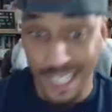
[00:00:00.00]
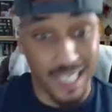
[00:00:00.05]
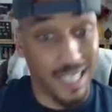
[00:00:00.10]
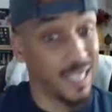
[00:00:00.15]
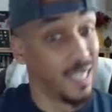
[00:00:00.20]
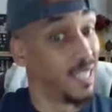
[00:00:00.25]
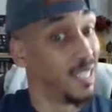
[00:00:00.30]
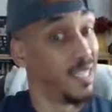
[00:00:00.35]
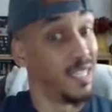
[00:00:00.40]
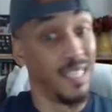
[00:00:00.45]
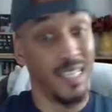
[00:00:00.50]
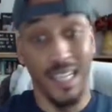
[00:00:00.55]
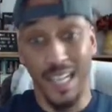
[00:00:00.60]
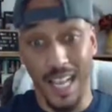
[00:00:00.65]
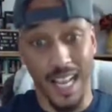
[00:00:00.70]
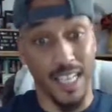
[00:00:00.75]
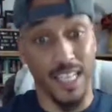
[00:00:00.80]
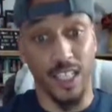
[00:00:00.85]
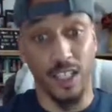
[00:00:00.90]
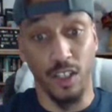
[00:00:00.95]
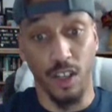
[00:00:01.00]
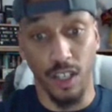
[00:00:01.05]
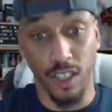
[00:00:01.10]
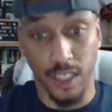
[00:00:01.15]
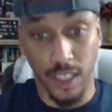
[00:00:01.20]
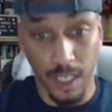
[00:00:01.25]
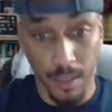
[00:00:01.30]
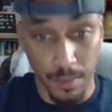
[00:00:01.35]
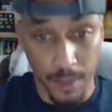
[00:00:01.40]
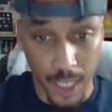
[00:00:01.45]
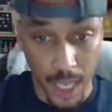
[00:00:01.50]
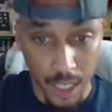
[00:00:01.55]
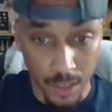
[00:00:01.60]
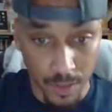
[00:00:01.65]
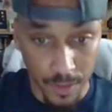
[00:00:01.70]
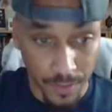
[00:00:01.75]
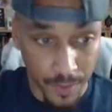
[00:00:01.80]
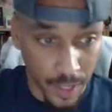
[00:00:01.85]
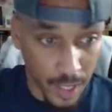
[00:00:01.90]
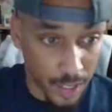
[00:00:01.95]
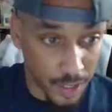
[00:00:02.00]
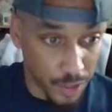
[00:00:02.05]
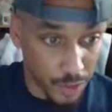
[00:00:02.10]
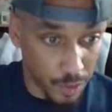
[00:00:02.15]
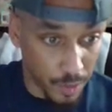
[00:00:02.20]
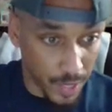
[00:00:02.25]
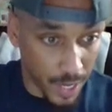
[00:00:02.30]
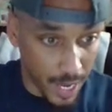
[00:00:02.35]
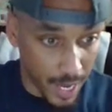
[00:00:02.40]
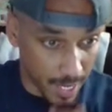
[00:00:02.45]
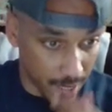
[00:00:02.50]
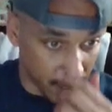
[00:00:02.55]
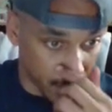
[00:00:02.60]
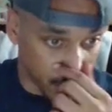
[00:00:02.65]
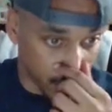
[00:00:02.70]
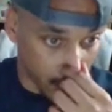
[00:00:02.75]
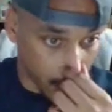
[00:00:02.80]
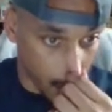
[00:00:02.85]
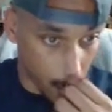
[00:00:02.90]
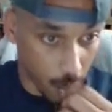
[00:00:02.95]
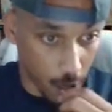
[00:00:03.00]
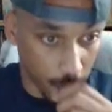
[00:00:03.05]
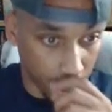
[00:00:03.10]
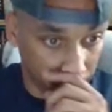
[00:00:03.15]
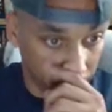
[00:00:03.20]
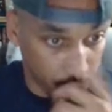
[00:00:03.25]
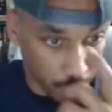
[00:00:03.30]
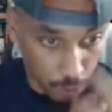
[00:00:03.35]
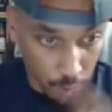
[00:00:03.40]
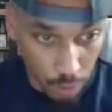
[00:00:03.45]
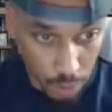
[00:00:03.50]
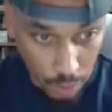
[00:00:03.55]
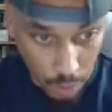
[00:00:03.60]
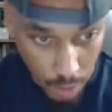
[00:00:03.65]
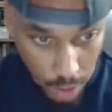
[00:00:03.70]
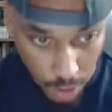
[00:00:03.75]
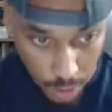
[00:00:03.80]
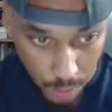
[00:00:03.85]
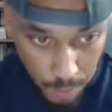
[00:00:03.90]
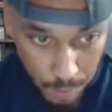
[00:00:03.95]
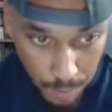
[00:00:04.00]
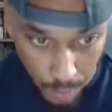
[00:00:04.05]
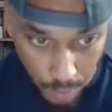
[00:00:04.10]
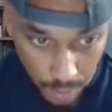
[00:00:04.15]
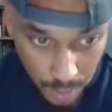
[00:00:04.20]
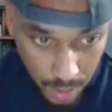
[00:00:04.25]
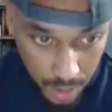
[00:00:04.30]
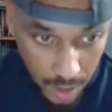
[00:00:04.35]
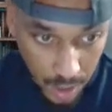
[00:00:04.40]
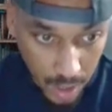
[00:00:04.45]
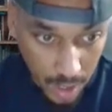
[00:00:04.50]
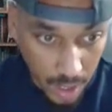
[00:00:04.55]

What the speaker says: Clearly not. Sometimes referred to as artificial grass boots.